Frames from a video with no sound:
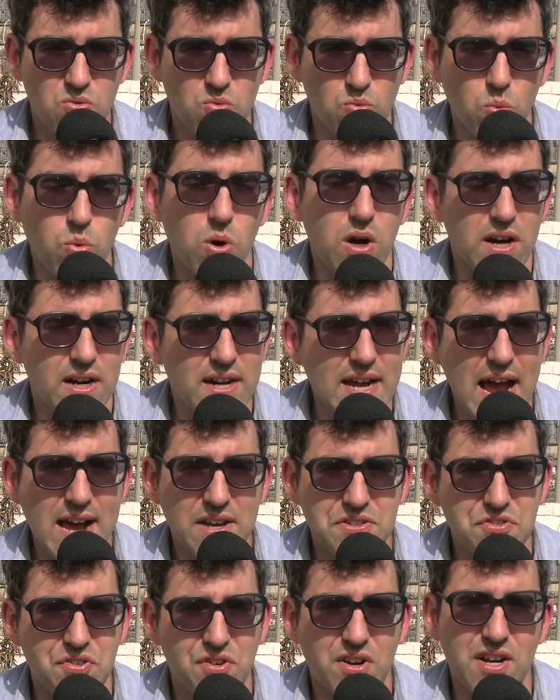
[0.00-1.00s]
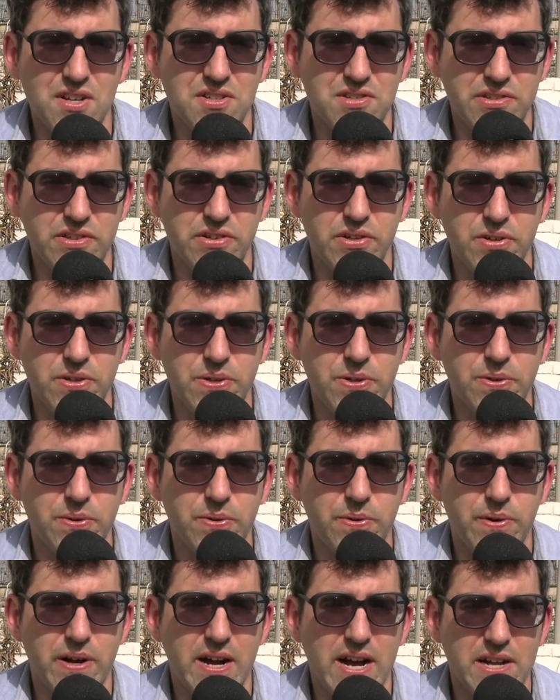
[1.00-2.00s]
work extra
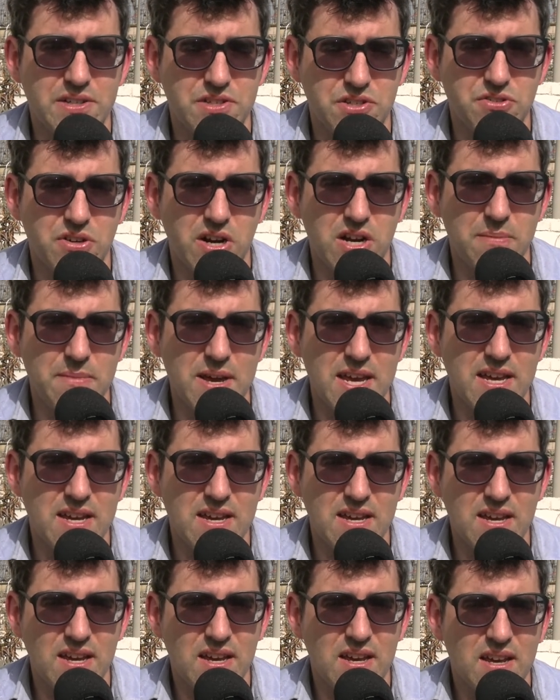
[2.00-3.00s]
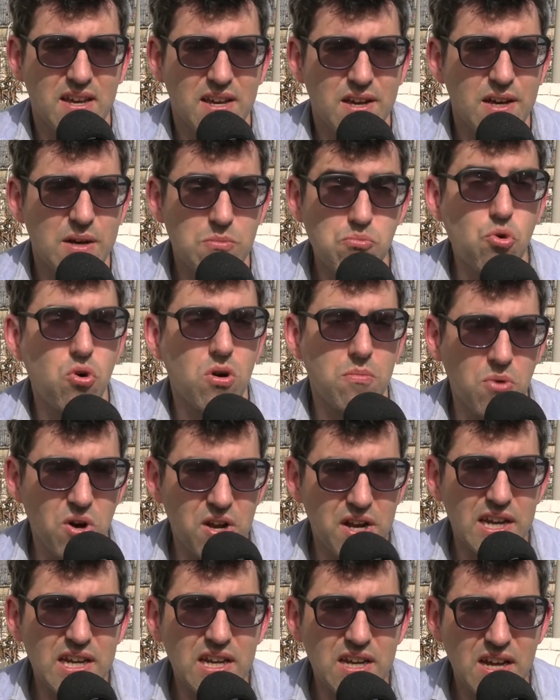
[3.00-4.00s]
to try to make more
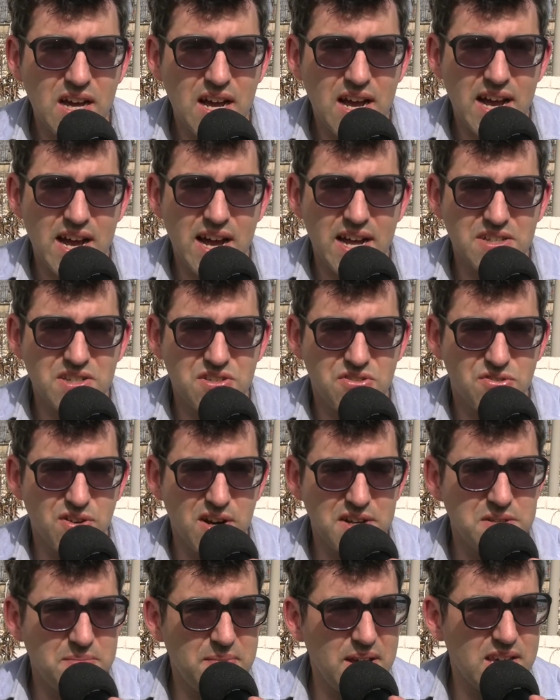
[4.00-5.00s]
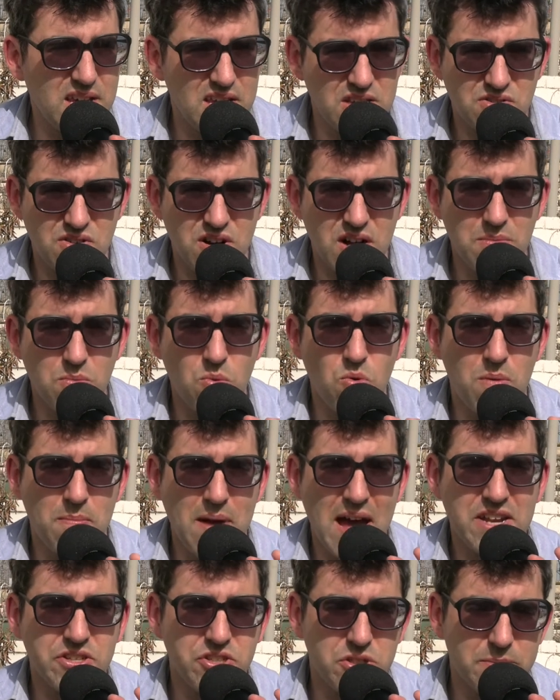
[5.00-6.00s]
money, to try to make Israel more
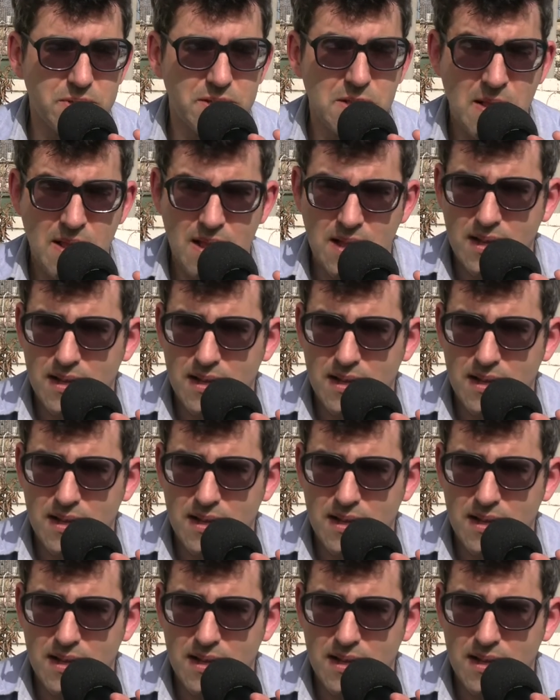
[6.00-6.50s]
manageable.